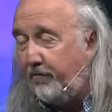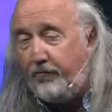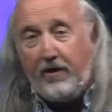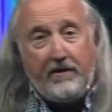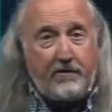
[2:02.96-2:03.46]
of
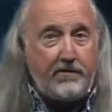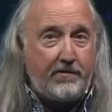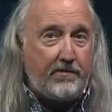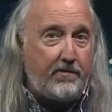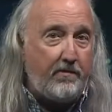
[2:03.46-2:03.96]

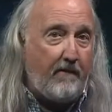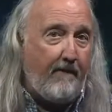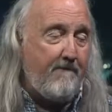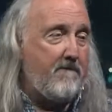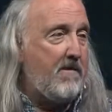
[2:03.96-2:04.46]
Jesus
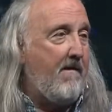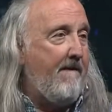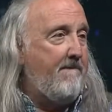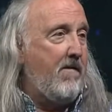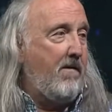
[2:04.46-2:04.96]

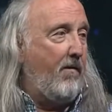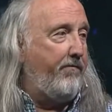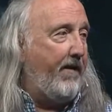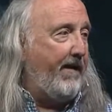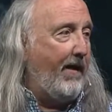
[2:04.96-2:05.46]
or
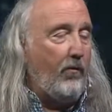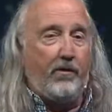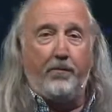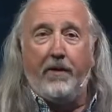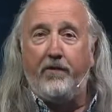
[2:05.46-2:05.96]
find out what
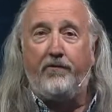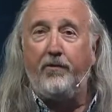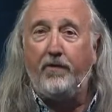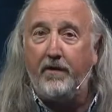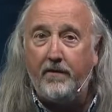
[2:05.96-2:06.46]
the
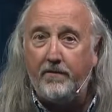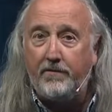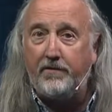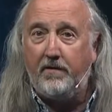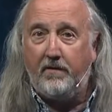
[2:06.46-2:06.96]
Pentateuch
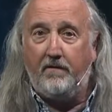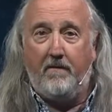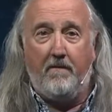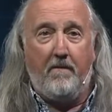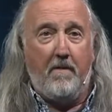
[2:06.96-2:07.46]
is.
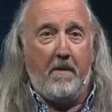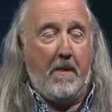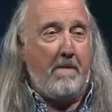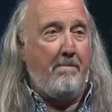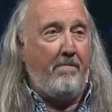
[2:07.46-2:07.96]

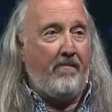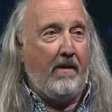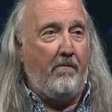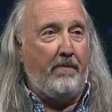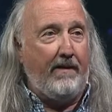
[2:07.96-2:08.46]

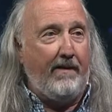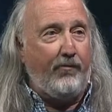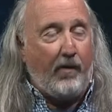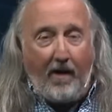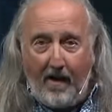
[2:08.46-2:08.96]
But if
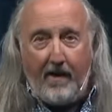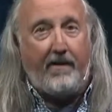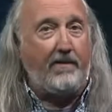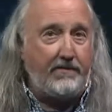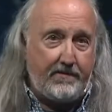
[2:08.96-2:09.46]
we're
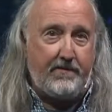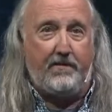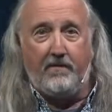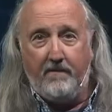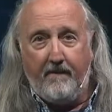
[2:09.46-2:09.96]

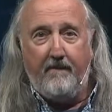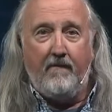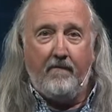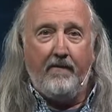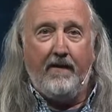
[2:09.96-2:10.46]
honest,
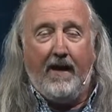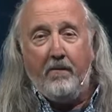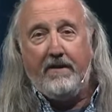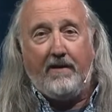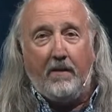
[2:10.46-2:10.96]
how
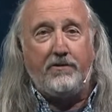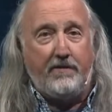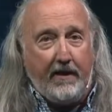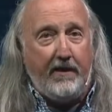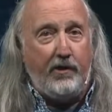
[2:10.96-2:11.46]
many times a
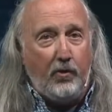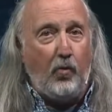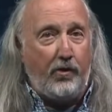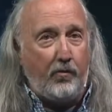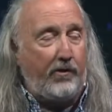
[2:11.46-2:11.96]
day do you
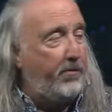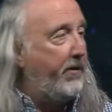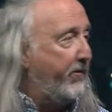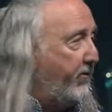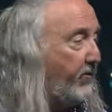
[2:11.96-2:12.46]
wonder what the
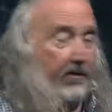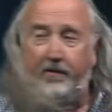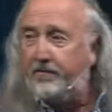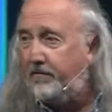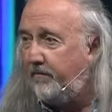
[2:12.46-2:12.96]
Pentateuch
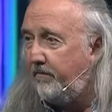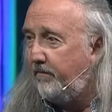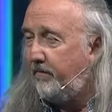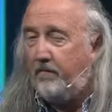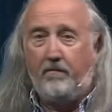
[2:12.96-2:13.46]
is?
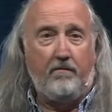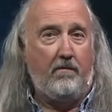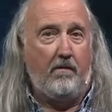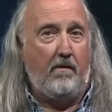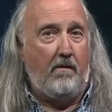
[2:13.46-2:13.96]

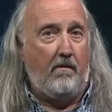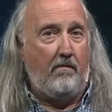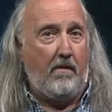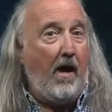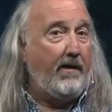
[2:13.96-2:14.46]

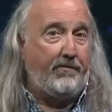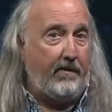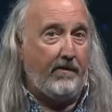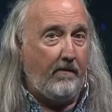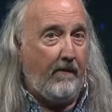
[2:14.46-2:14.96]
Honestly.
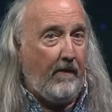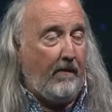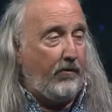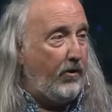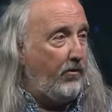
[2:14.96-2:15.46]

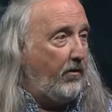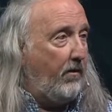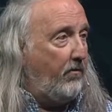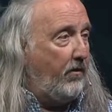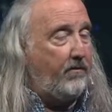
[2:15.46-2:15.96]
Do
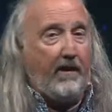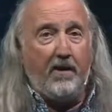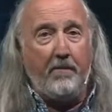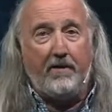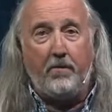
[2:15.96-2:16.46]
you think
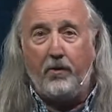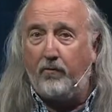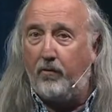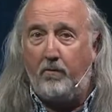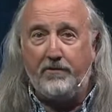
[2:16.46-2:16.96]
about the book of
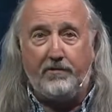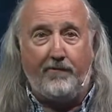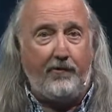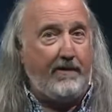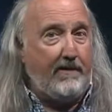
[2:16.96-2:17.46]
Romans
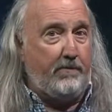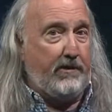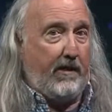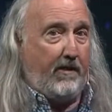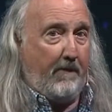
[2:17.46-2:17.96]
7 or 8 times a
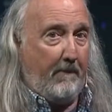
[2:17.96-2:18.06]
day?